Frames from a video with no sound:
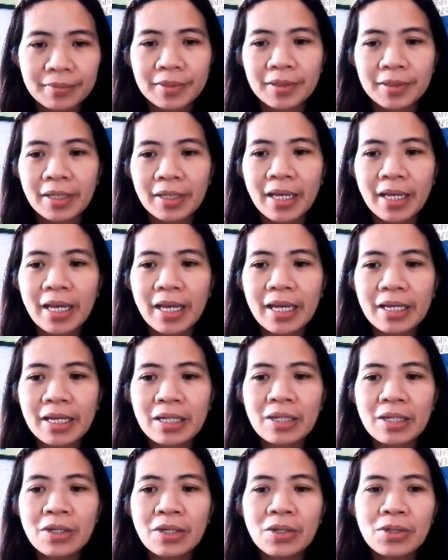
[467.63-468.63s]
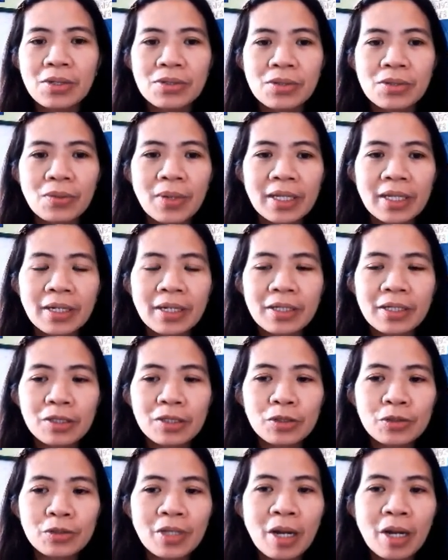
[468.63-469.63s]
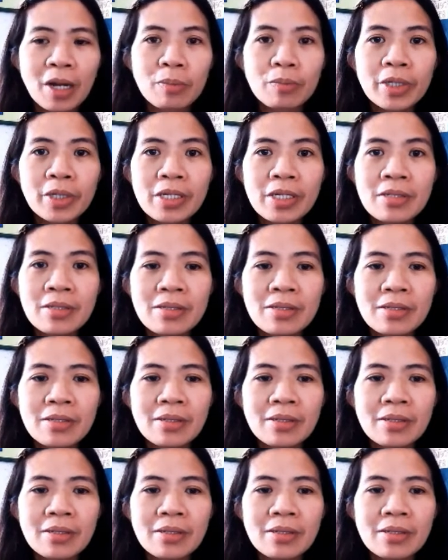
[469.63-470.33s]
Okay, so what are the two numbers?